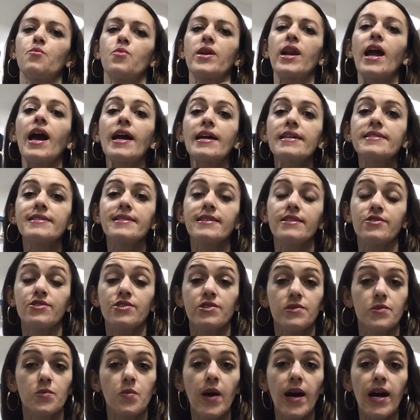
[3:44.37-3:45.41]
when I teach
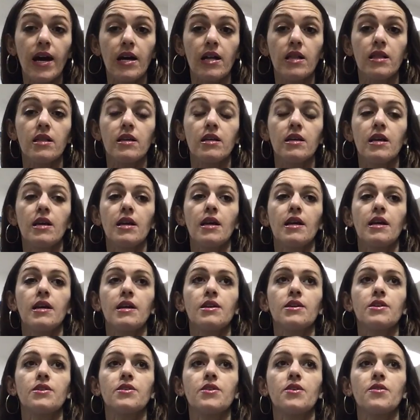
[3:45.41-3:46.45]
as well.
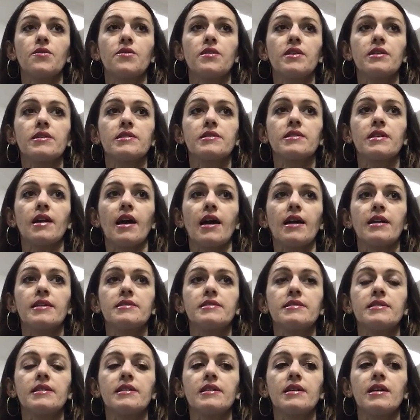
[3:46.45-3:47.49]
You know, this
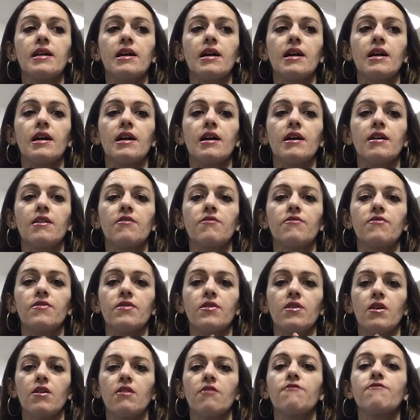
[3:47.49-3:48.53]
idea of
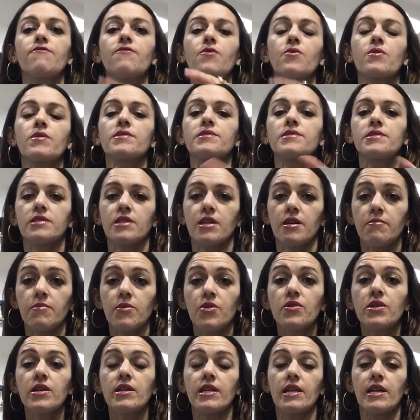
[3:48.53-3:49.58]
forced
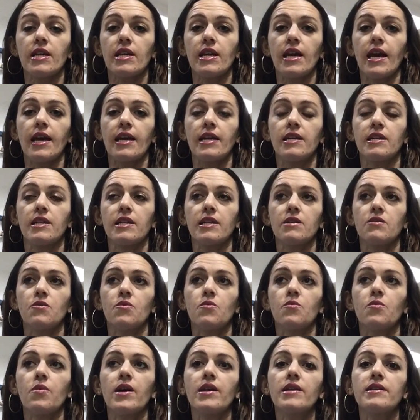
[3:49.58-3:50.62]
community and
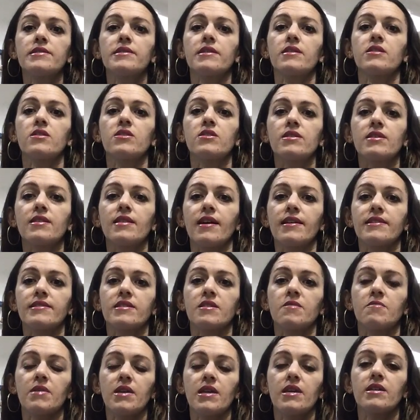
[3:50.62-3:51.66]
what does it look like
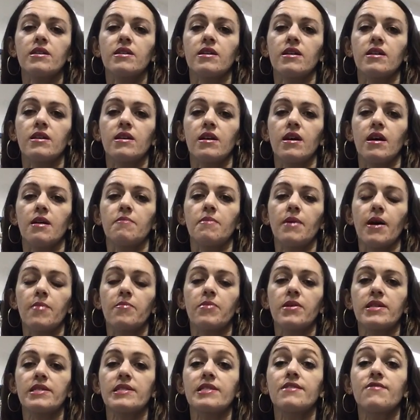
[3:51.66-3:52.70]
to be in a
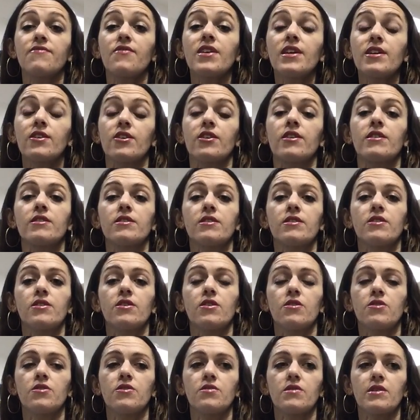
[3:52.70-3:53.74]
public sphere? You
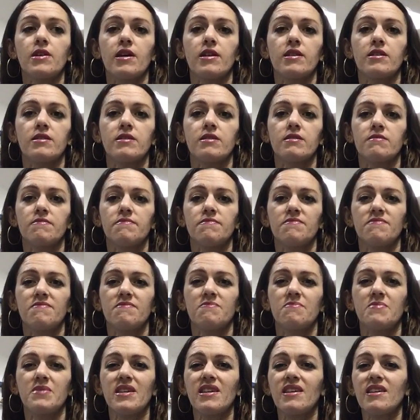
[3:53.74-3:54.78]
know, you can
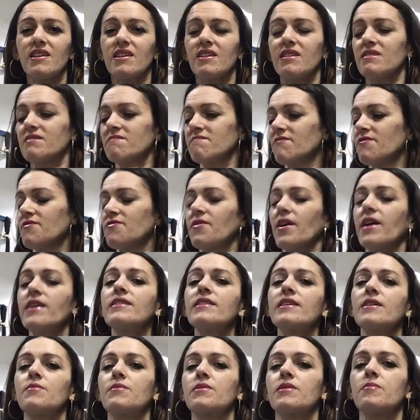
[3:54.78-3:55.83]
be
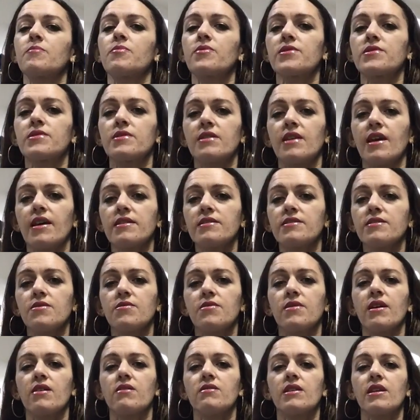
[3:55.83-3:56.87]
friendly with the person next to
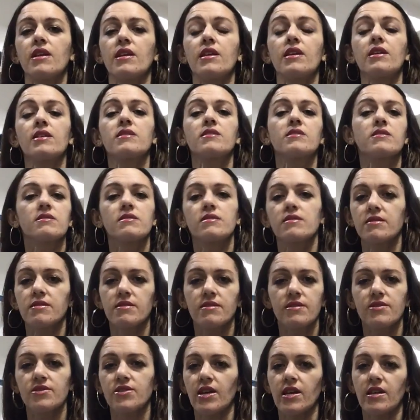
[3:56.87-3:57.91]
you without needing
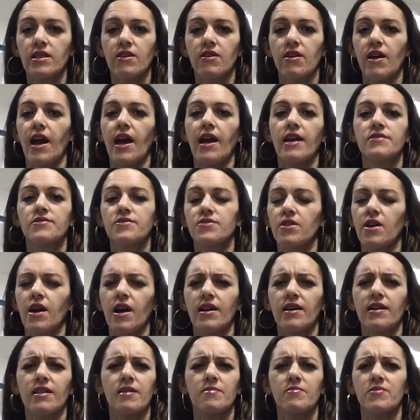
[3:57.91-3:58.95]
to shake their hands or
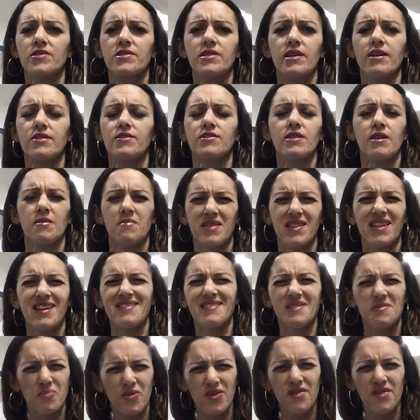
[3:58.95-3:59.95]
hug them or touch them, and that's